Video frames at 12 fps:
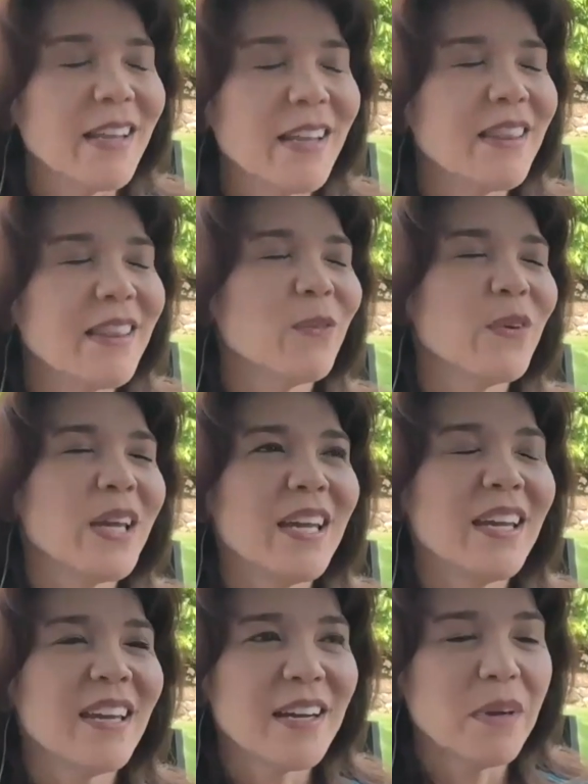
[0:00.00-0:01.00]
That
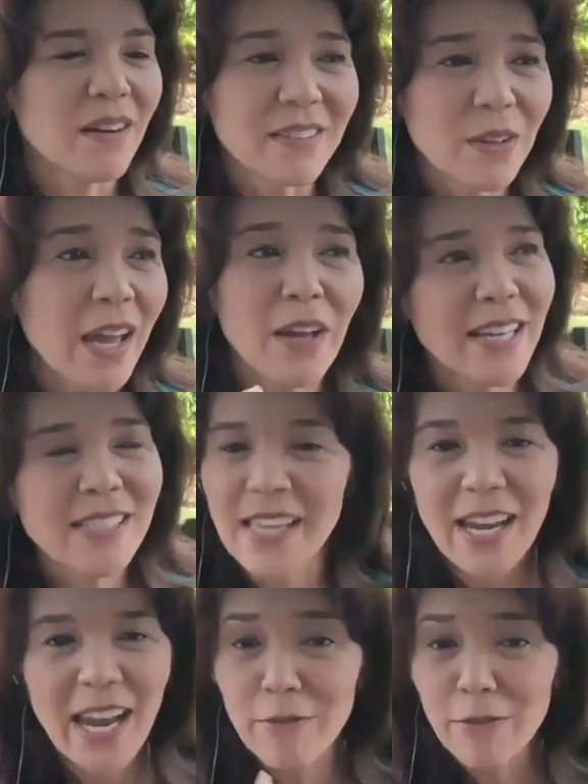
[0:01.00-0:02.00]
we
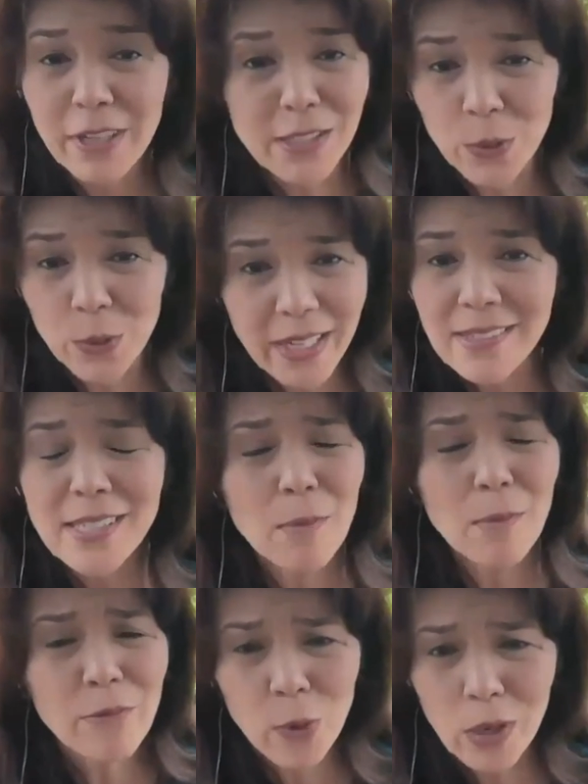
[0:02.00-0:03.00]
are, I
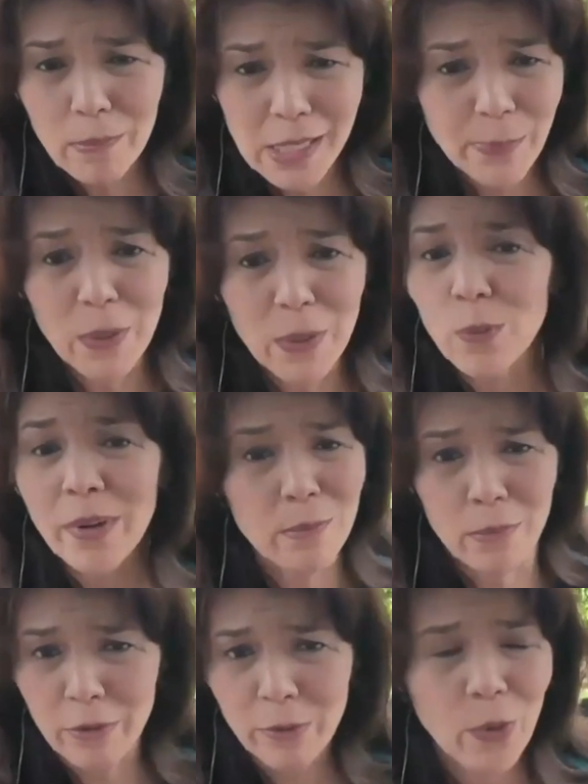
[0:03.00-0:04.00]
like to say that every
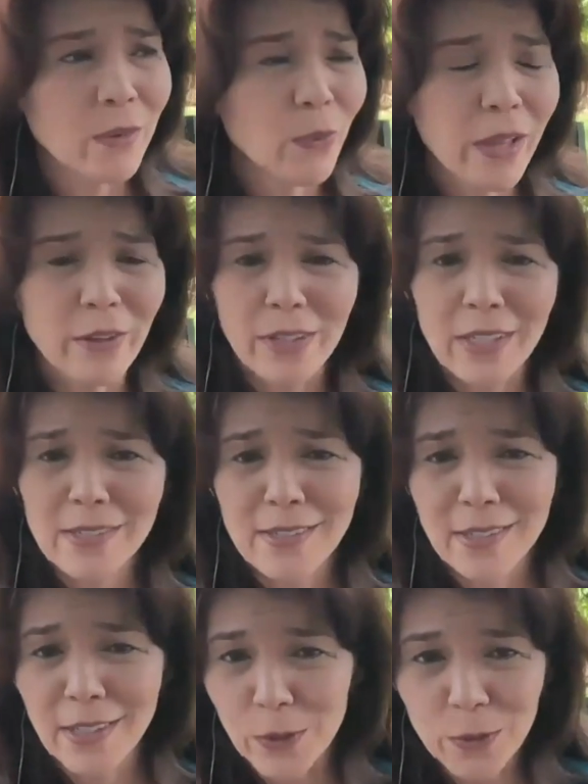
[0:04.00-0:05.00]
story in some form has
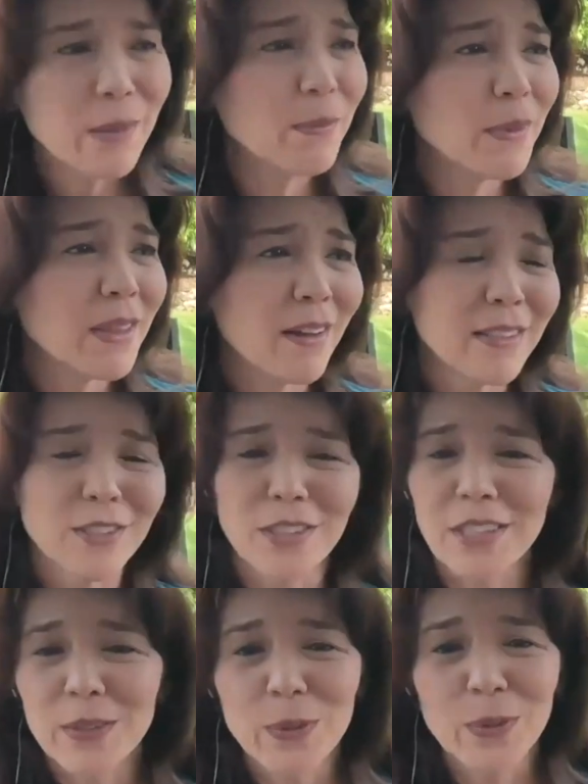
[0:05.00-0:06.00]
been written before, whether
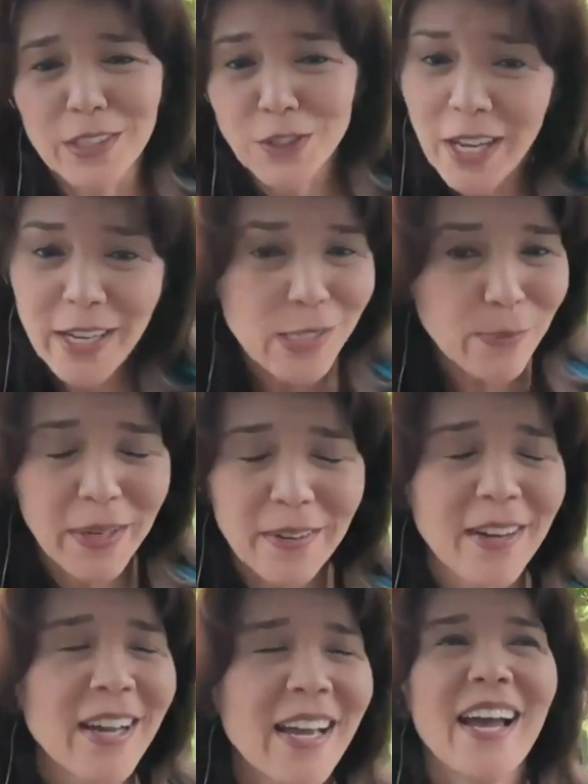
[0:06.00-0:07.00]
it's Greek
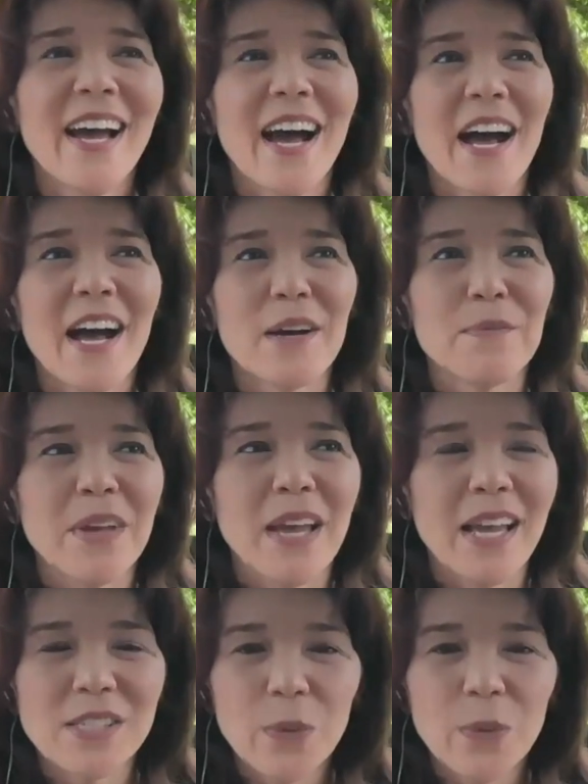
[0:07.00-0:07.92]
mythology or Shakespeare.